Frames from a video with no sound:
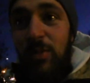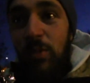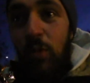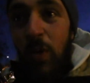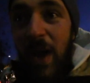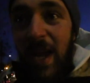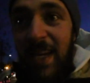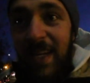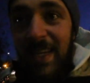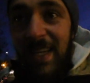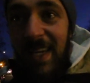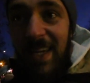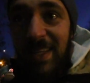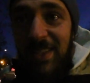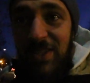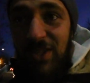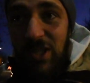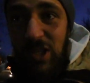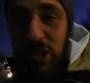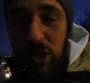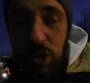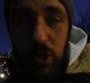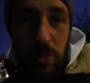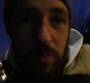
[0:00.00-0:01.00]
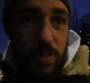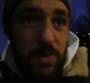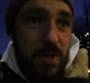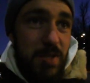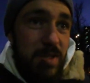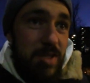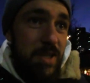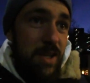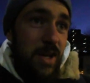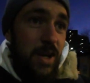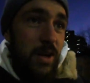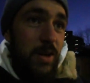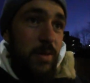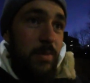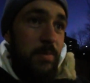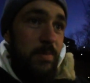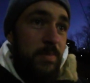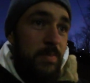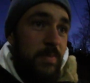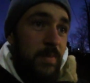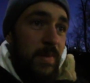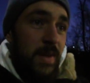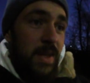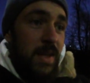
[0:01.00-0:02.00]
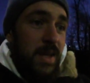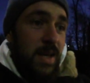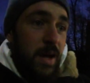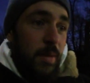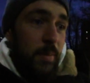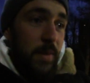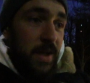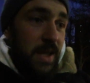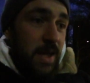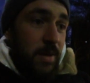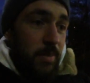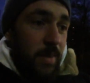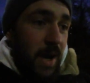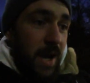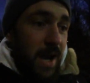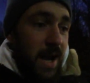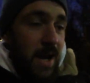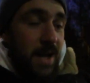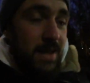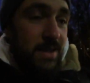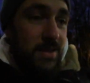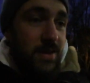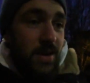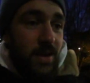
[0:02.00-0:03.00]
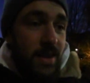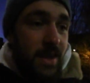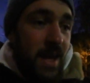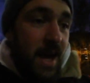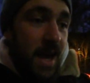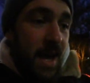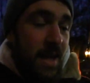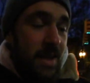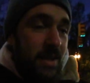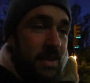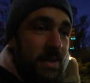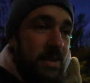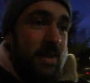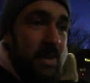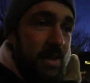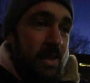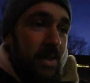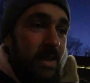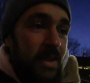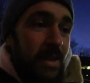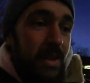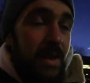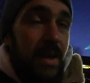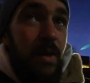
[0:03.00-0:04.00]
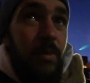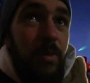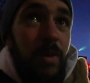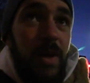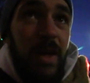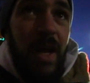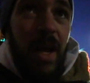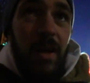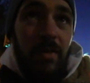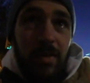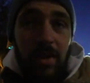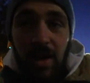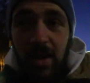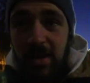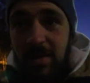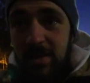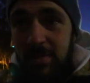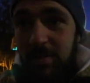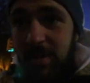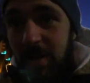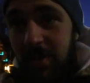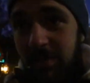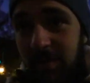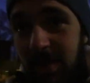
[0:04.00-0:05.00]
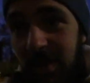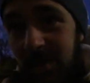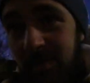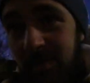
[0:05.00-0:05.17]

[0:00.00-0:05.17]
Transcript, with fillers: waiting to get scooped, so I'm gonna keep my eyes on that. We're gonna have an awesome evening.